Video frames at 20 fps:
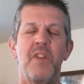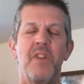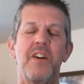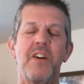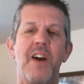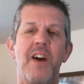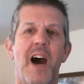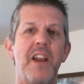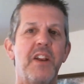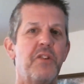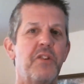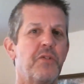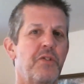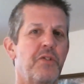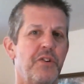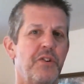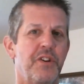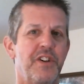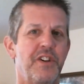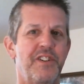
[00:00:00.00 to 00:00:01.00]
God is
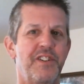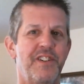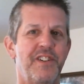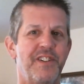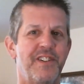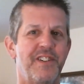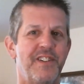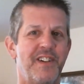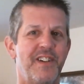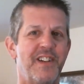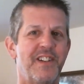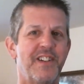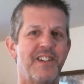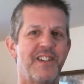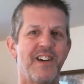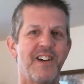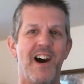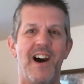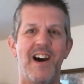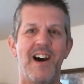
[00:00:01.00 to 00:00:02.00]
good, and
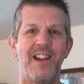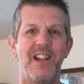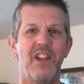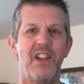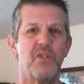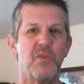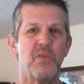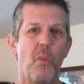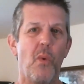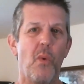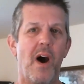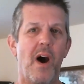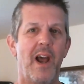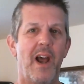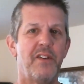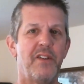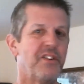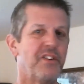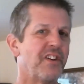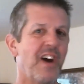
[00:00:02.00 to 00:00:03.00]
God is
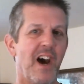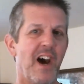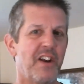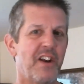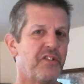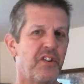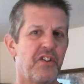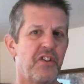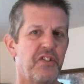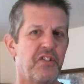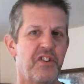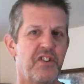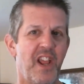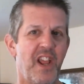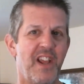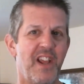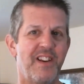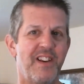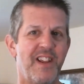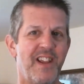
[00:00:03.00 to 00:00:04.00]
wise, and God is
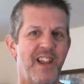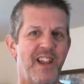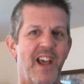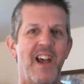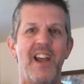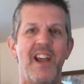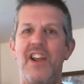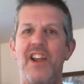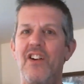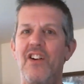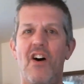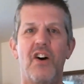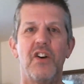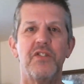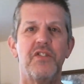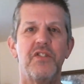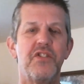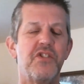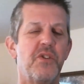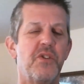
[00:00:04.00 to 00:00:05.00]
understanding in all
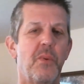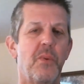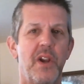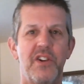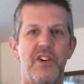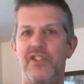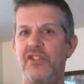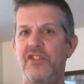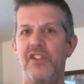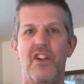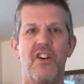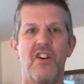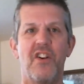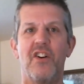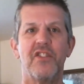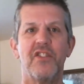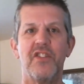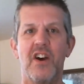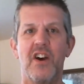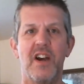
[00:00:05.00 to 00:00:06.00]
situations at
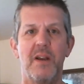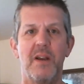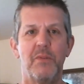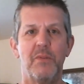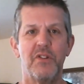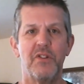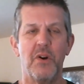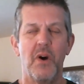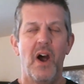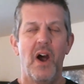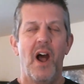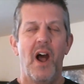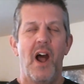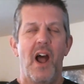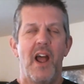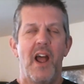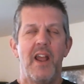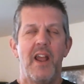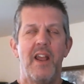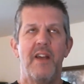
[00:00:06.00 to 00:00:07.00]
all times. So
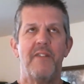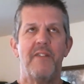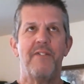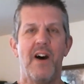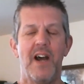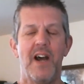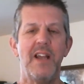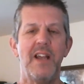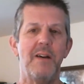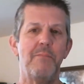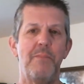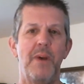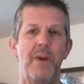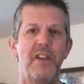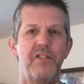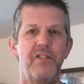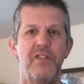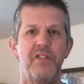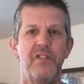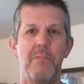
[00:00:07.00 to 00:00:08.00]
if I am
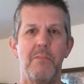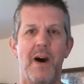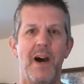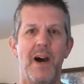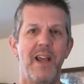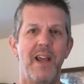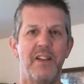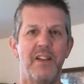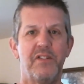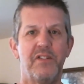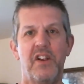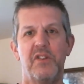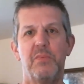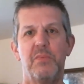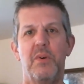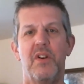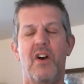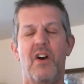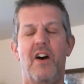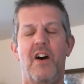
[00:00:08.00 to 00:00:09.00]
basing my
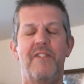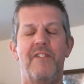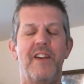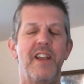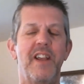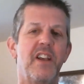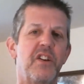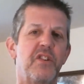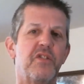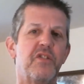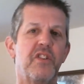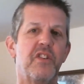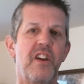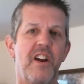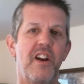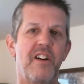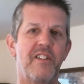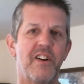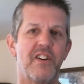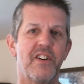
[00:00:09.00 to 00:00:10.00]
assessment of his
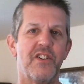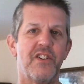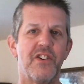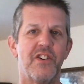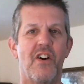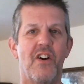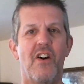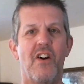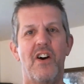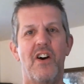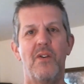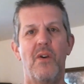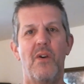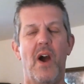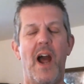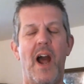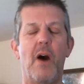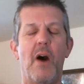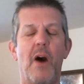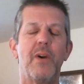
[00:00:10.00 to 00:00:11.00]
character on
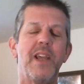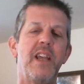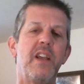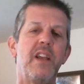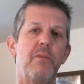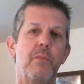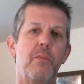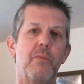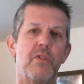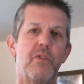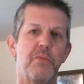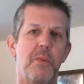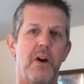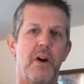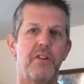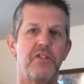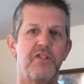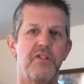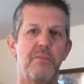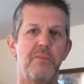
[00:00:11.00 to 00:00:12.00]
how he
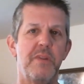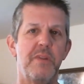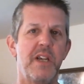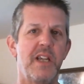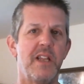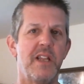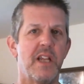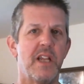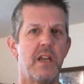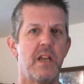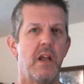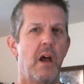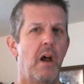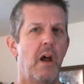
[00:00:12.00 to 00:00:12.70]
responds to me, then